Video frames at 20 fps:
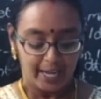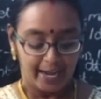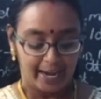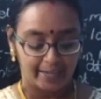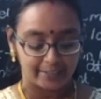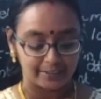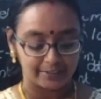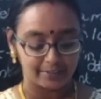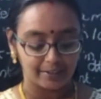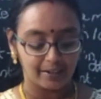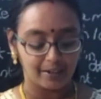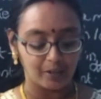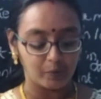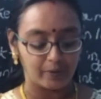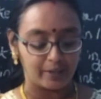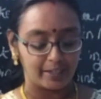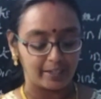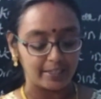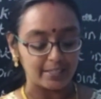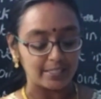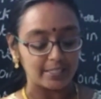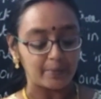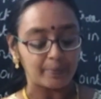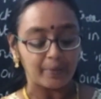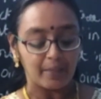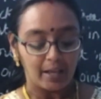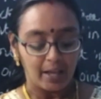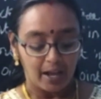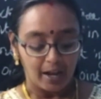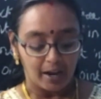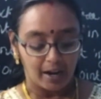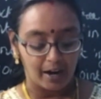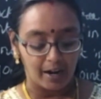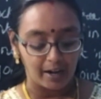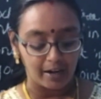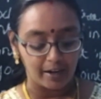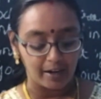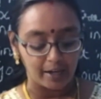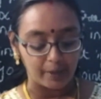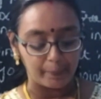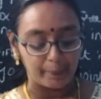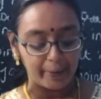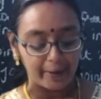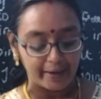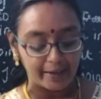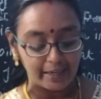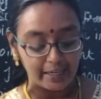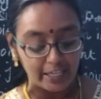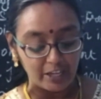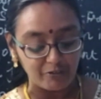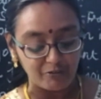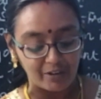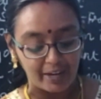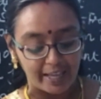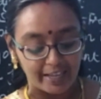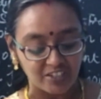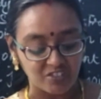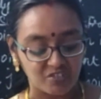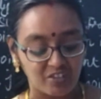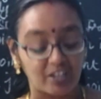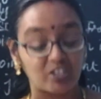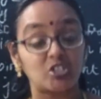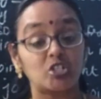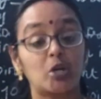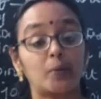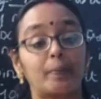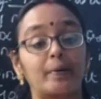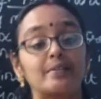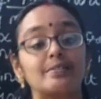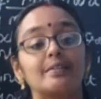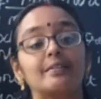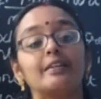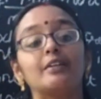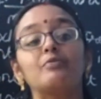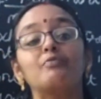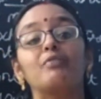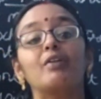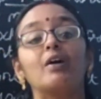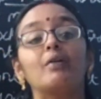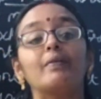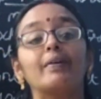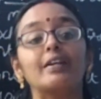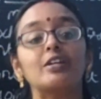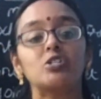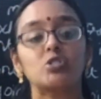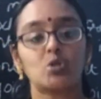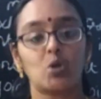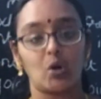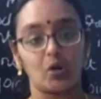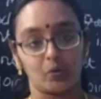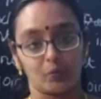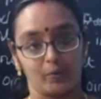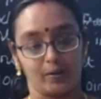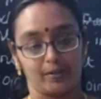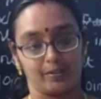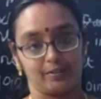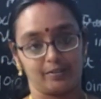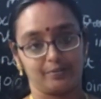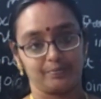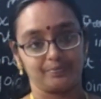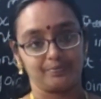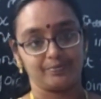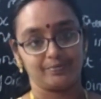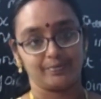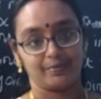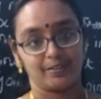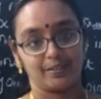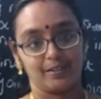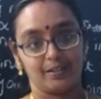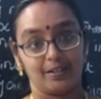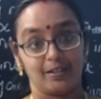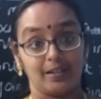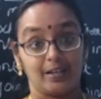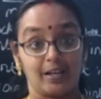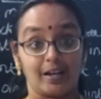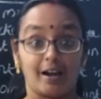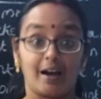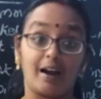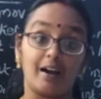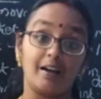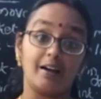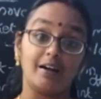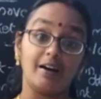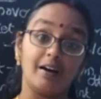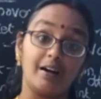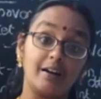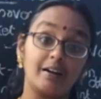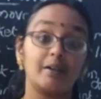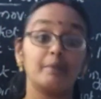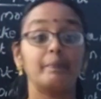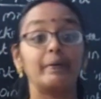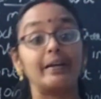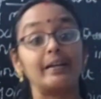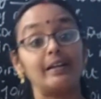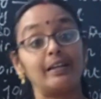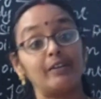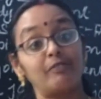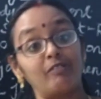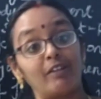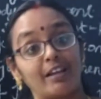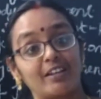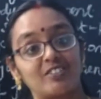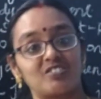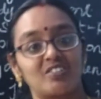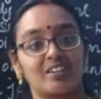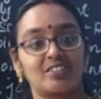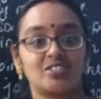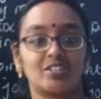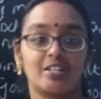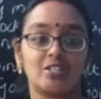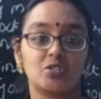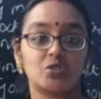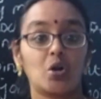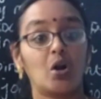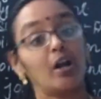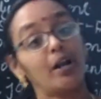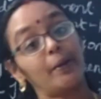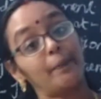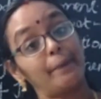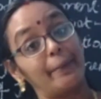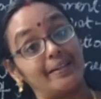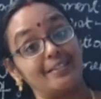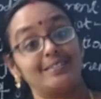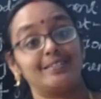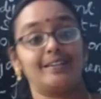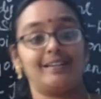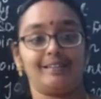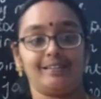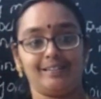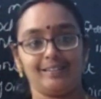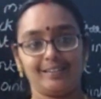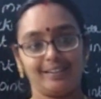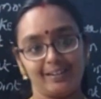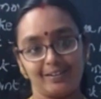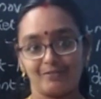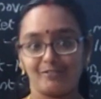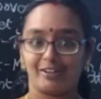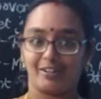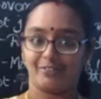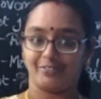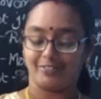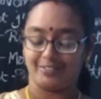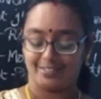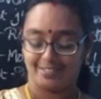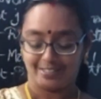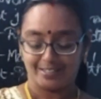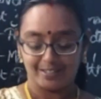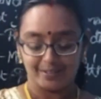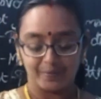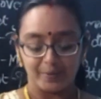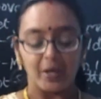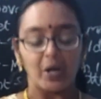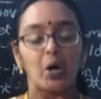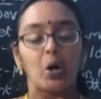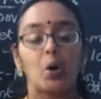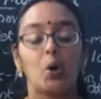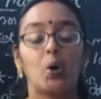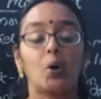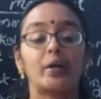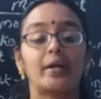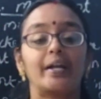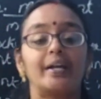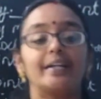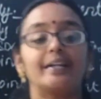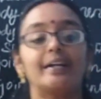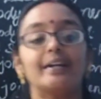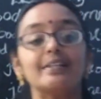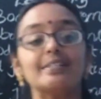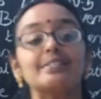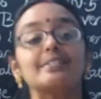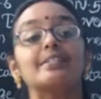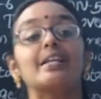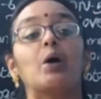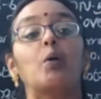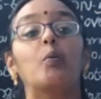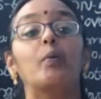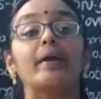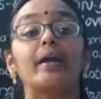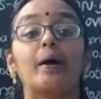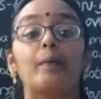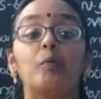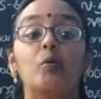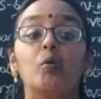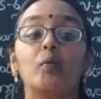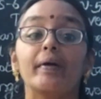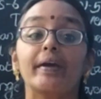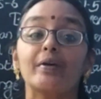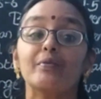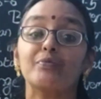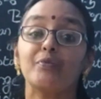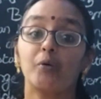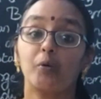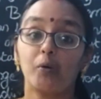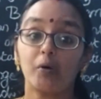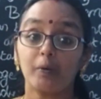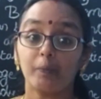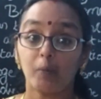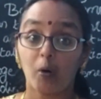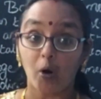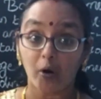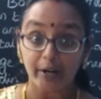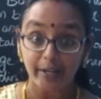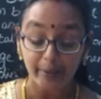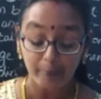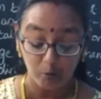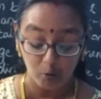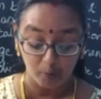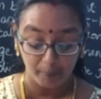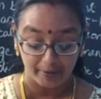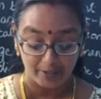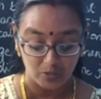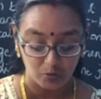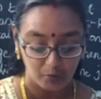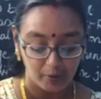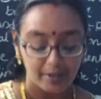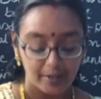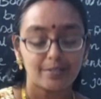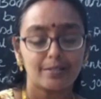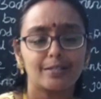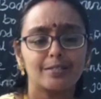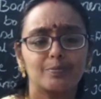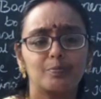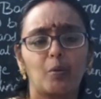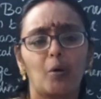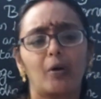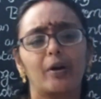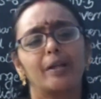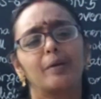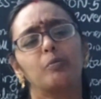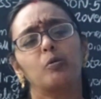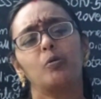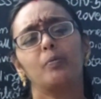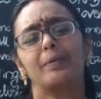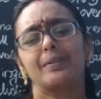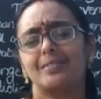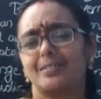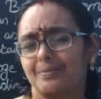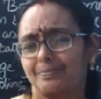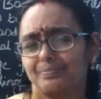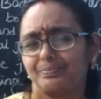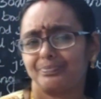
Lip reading: And the third one is colored big leaf-like structure present in flower is called what? Colored big leaf-like structure is called petal in flower. Okay dears, now we are moving for body movements. What is this body movement?